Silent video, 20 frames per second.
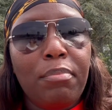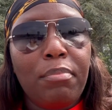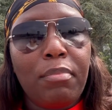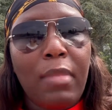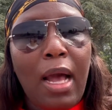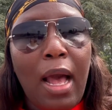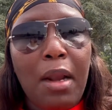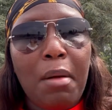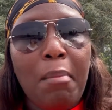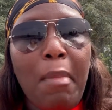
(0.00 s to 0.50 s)

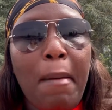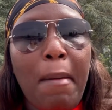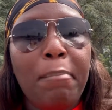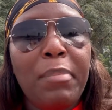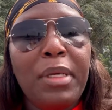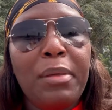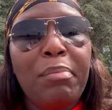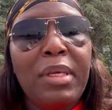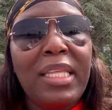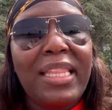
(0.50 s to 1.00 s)
Alma
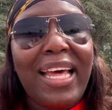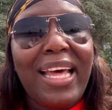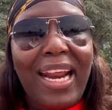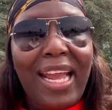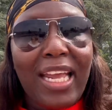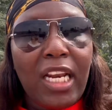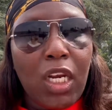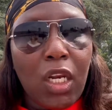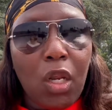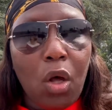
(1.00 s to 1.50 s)
Bibi that
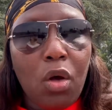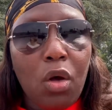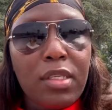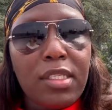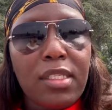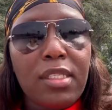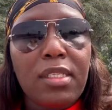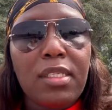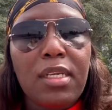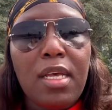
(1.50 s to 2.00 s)
I
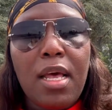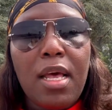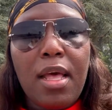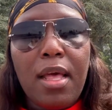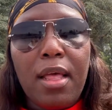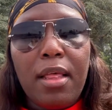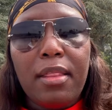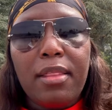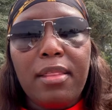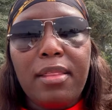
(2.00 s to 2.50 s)
lost,
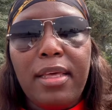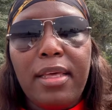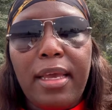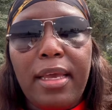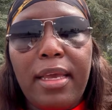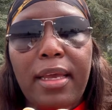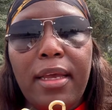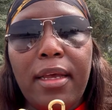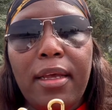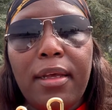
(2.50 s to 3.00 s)

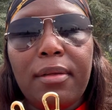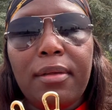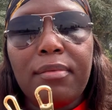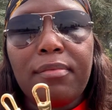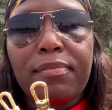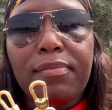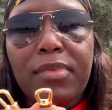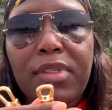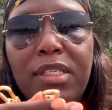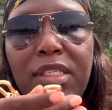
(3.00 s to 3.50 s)
the
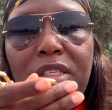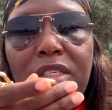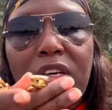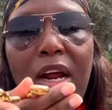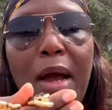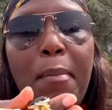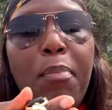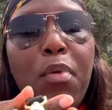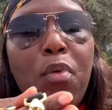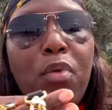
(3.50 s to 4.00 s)

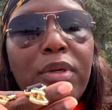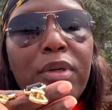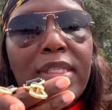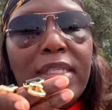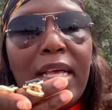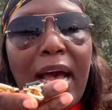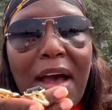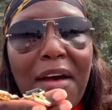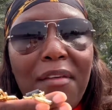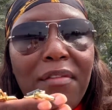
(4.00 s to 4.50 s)
strap was
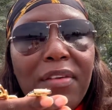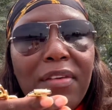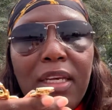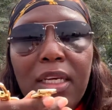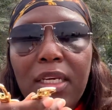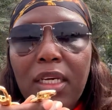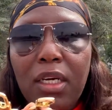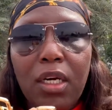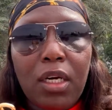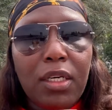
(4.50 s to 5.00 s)

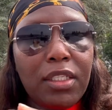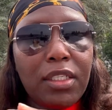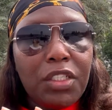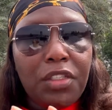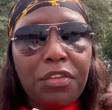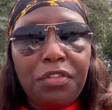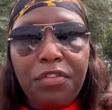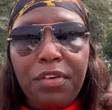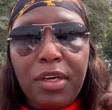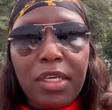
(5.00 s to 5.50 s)
having
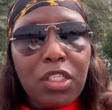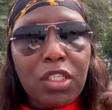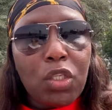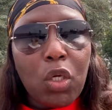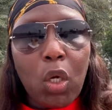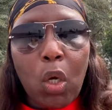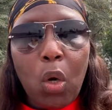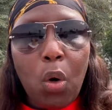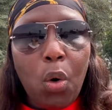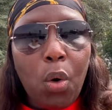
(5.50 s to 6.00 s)
different
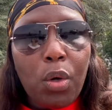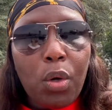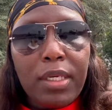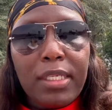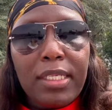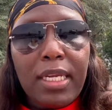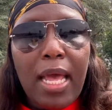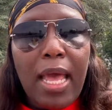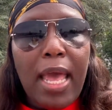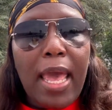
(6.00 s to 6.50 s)
gold,
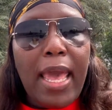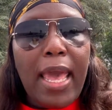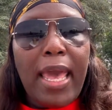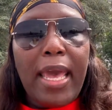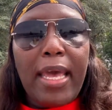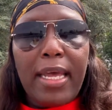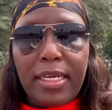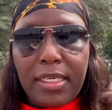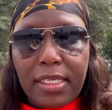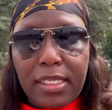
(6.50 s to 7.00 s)

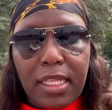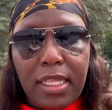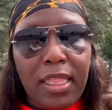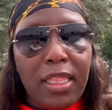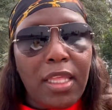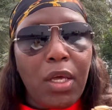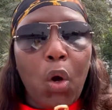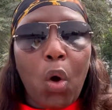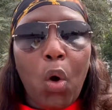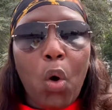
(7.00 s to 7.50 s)
and
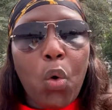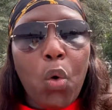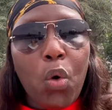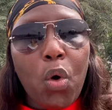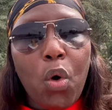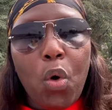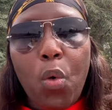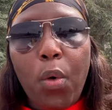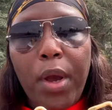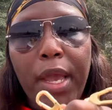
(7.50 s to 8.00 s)
the
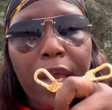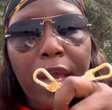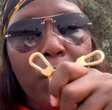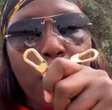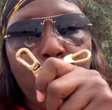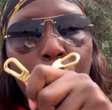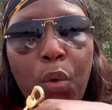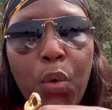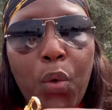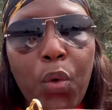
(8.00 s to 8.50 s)
hook where
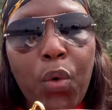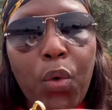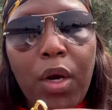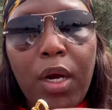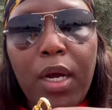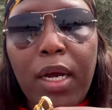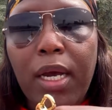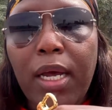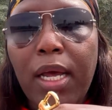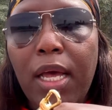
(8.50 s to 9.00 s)
you
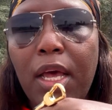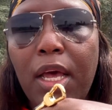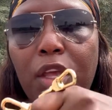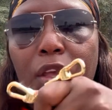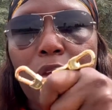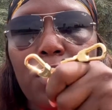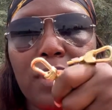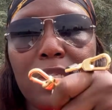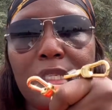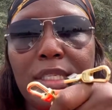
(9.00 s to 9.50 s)
hook
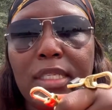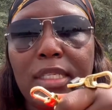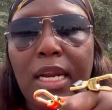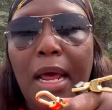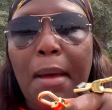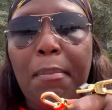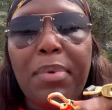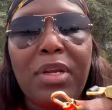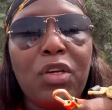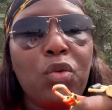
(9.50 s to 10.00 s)
your
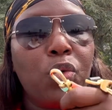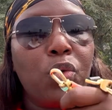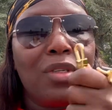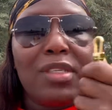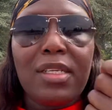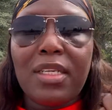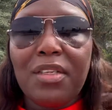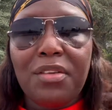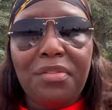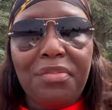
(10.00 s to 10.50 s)
strap, it was
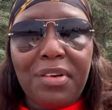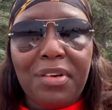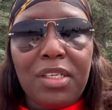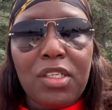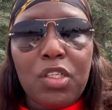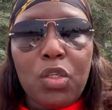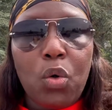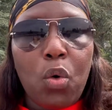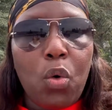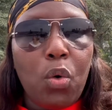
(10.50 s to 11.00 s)
a different
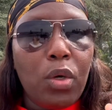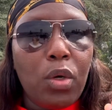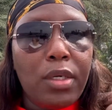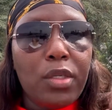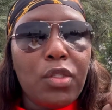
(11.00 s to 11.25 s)
gold.